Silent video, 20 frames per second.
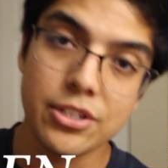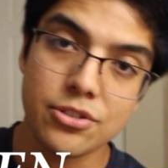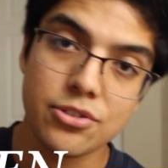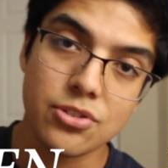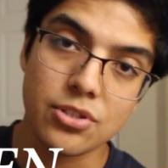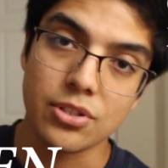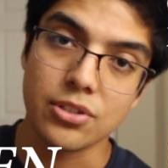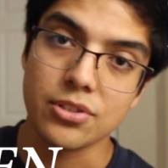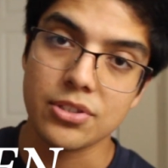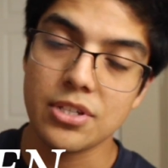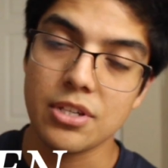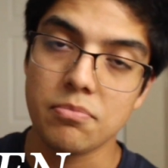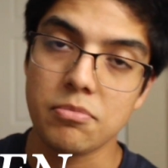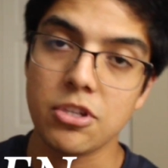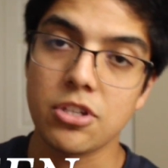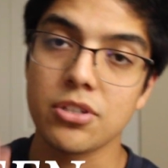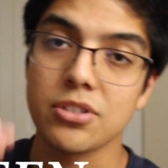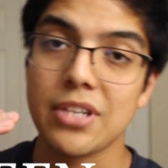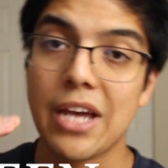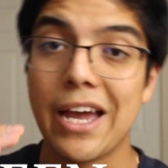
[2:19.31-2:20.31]
interesting to see
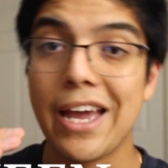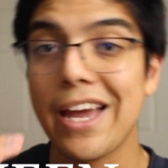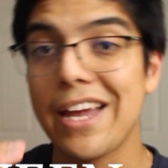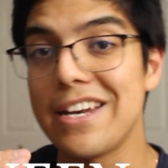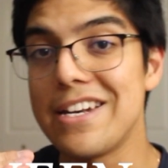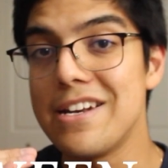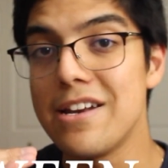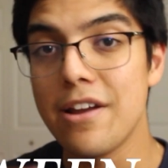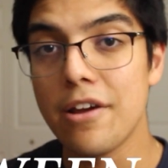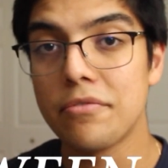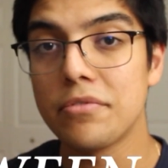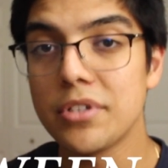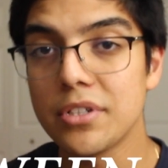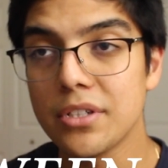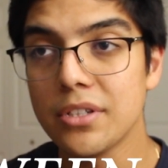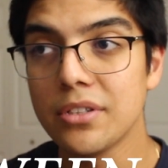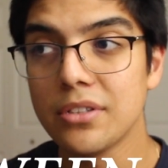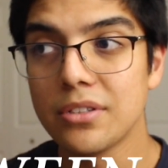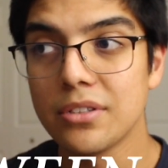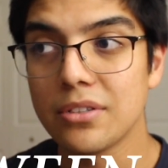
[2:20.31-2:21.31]
because I had
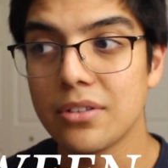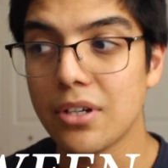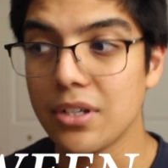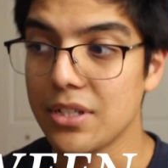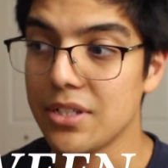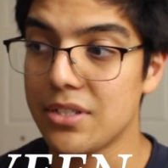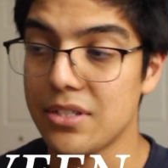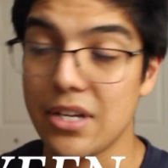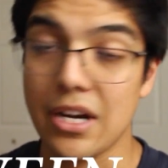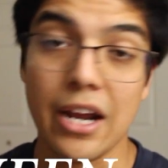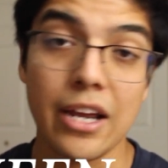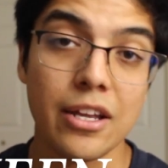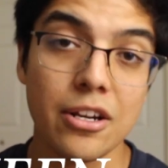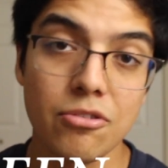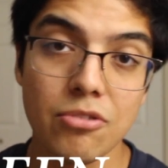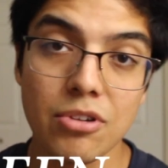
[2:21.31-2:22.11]
never, or at least that I can